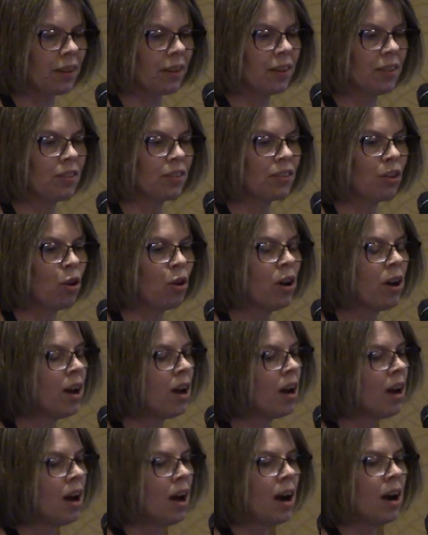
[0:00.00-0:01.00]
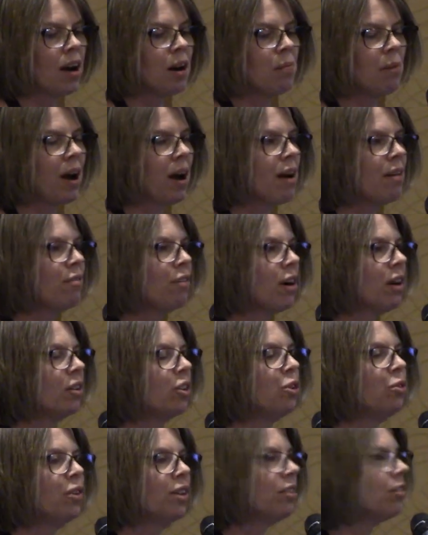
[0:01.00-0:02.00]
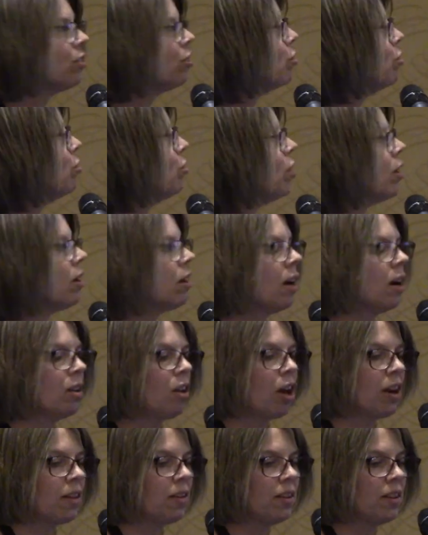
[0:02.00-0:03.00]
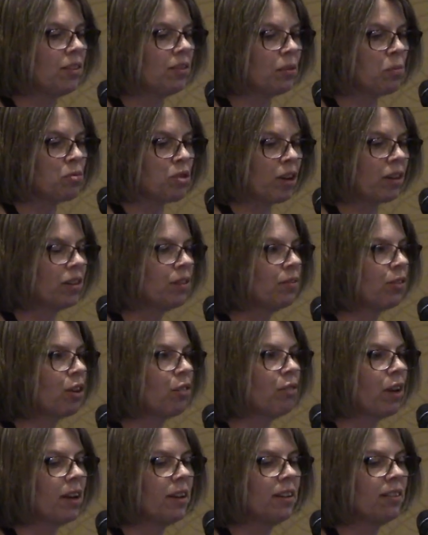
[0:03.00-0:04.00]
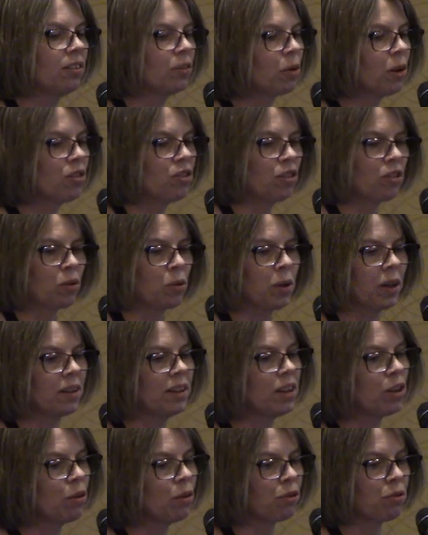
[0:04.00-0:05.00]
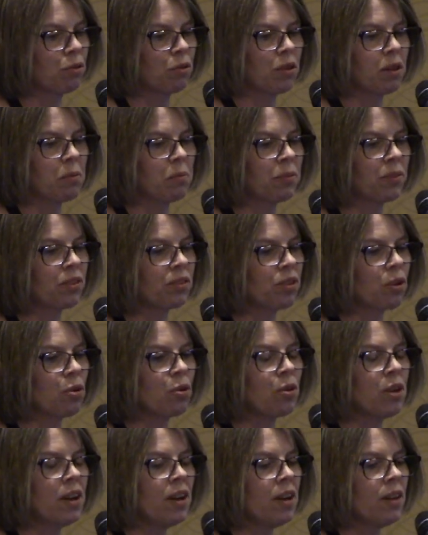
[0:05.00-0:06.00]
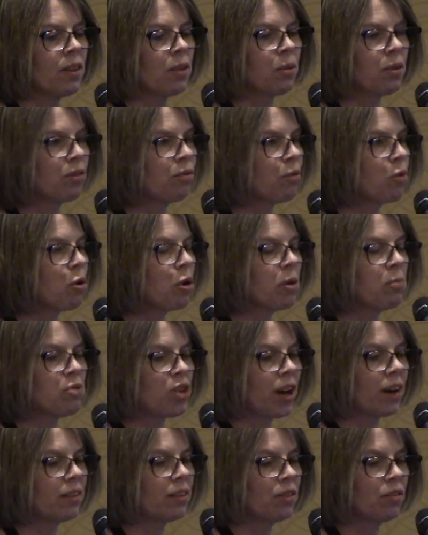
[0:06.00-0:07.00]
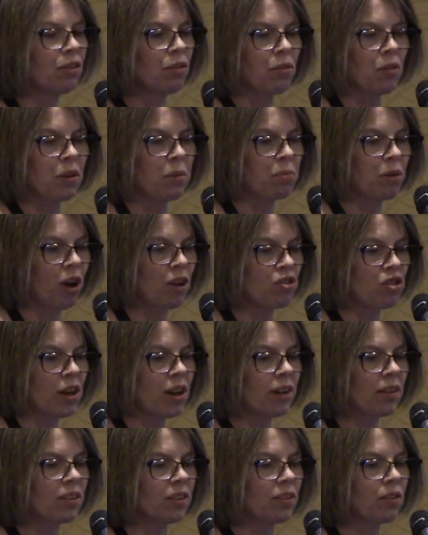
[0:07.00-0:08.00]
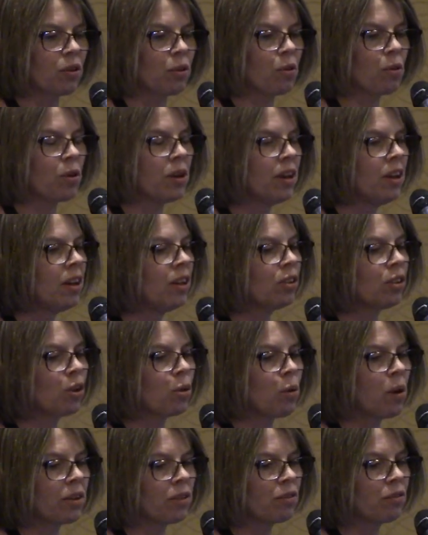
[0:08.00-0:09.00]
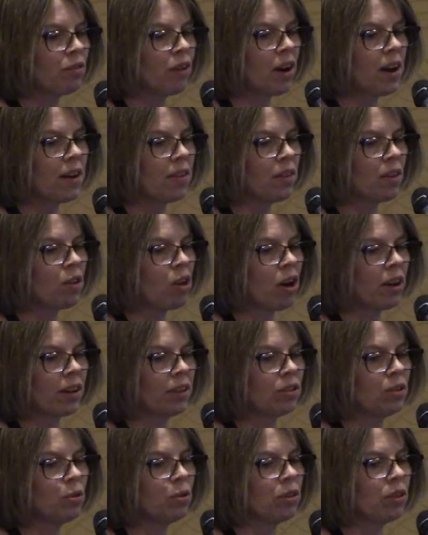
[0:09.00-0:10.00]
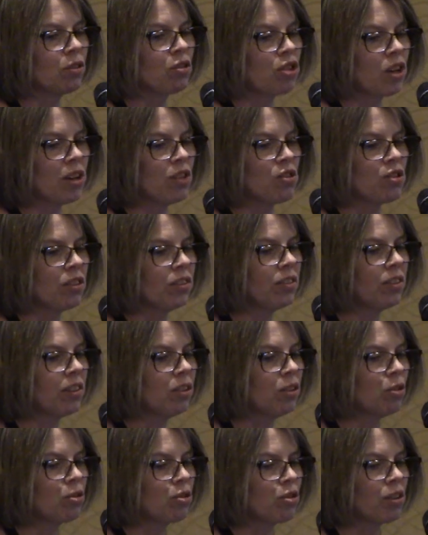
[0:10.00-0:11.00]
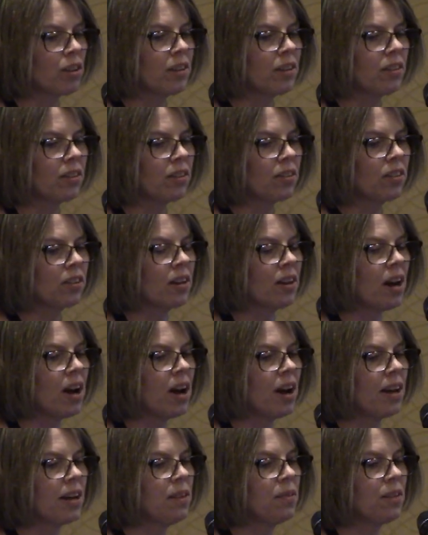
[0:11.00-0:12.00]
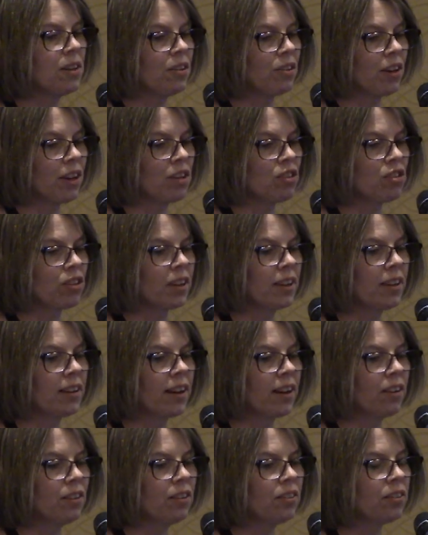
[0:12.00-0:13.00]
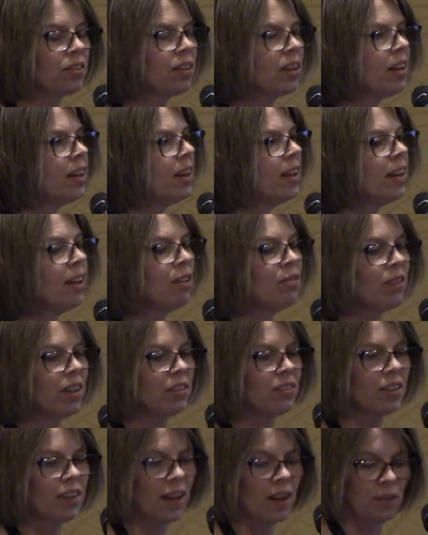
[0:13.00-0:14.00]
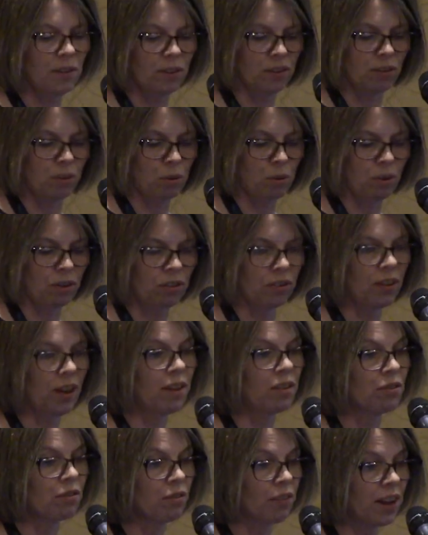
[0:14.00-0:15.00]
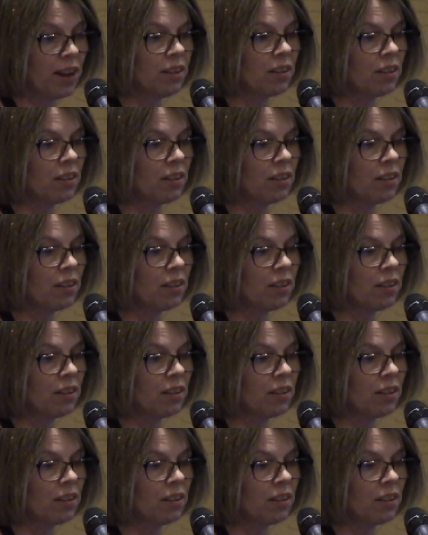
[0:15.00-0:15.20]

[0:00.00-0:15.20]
So I've alluded to a lot of these objectives already, so I'll just quickly go through them. So there was 4 objectives for the project. So to quantify the longitudinal changes in nutrients in the irrigation canals, investigate the source and fate